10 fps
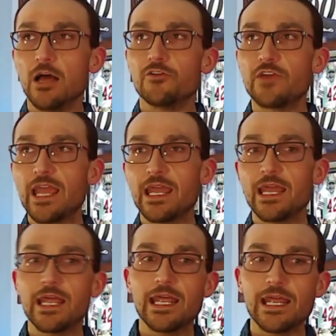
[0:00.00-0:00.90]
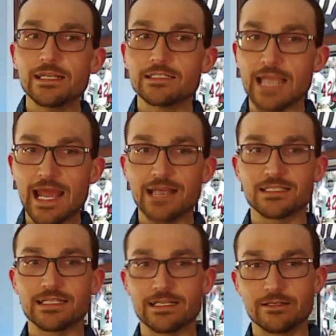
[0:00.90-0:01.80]

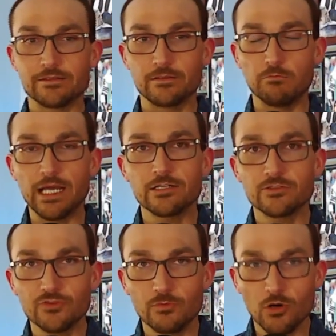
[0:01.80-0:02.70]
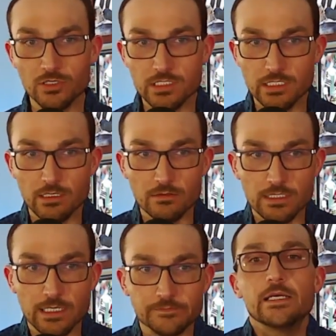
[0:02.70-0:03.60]
Fantastic. Buyer's remorse, you don't
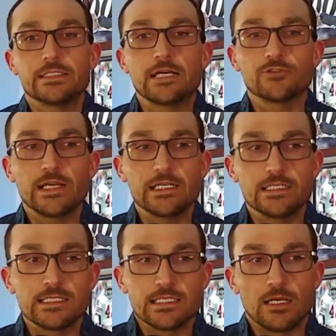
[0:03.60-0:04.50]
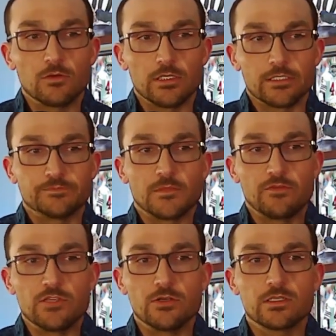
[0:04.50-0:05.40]
say. Downgraded its outlook
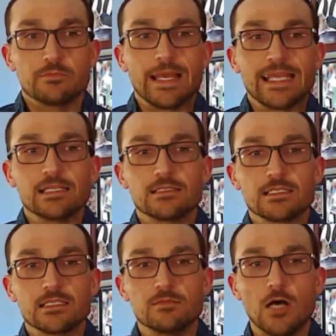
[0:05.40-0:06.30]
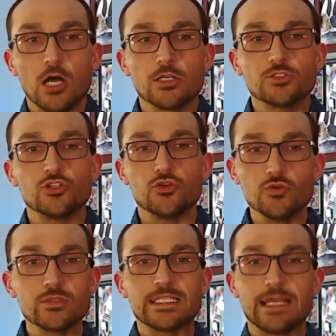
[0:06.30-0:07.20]
of the U.S. banking system on
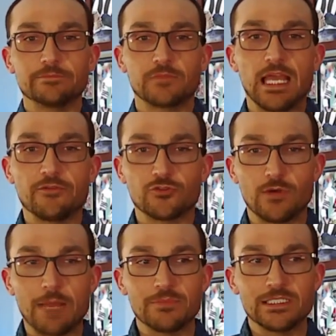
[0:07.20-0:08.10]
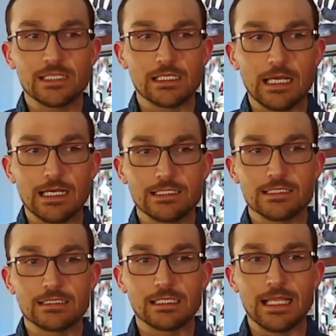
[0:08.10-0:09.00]
Tuesday after rapid declines
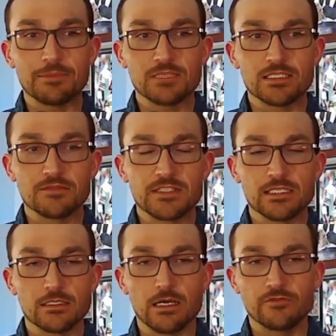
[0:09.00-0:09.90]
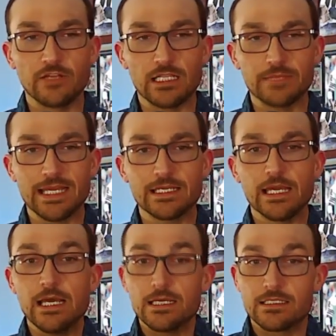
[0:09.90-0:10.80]
and collapses of Silicon Valley Bank,
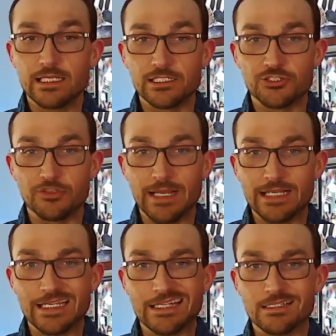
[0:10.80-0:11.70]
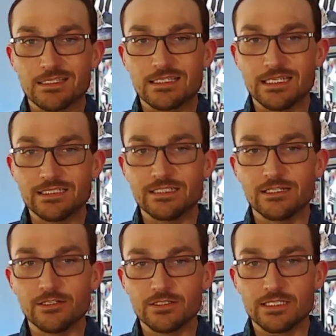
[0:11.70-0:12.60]
Signature Bank, and
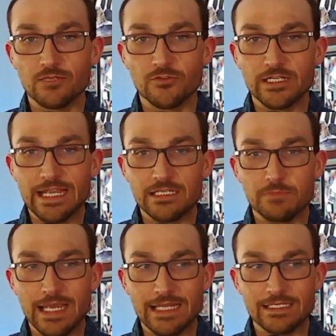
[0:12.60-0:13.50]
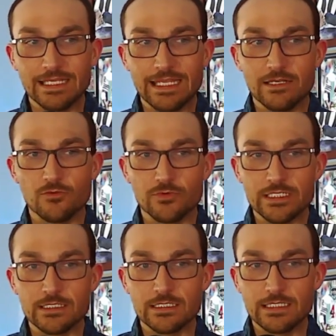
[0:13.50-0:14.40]
Silvergate Bank in
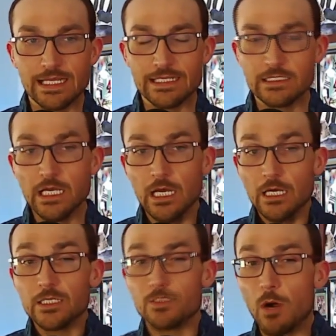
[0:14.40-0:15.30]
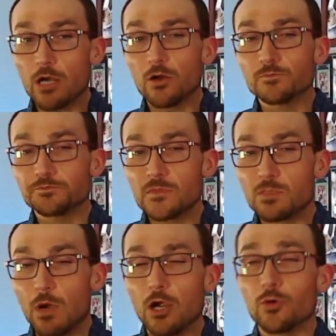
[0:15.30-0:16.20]
recent days. Tomorrow
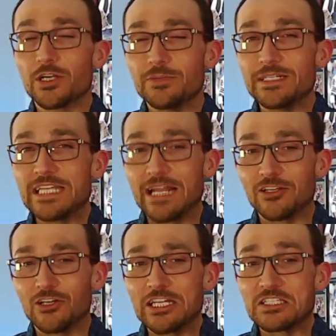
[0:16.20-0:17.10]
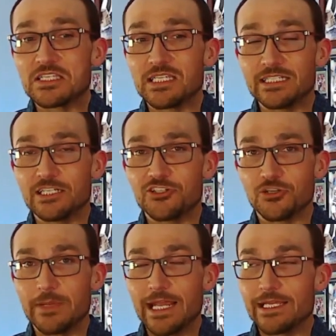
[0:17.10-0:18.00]
we're going to be taking a look at Signature
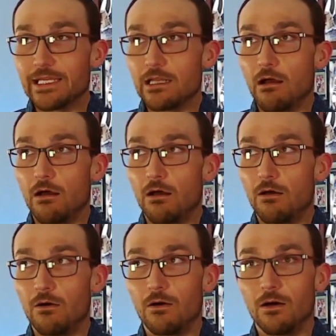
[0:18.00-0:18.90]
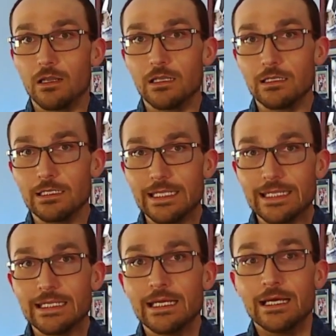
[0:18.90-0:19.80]
Bank, and
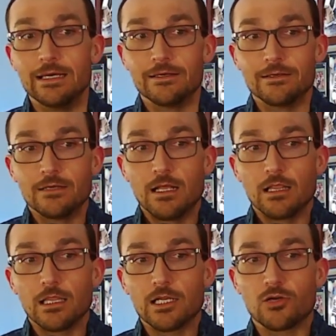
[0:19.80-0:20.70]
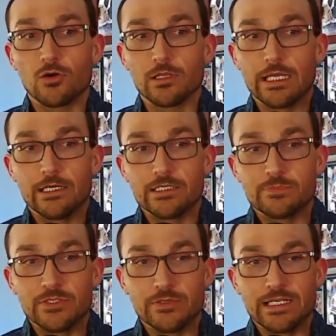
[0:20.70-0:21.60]
holy, a lot of corollaries
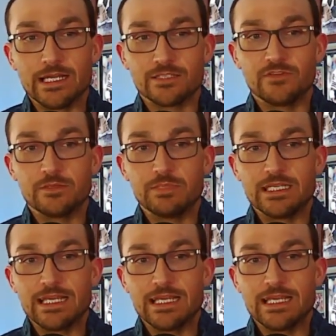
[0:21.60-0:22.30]
between SVB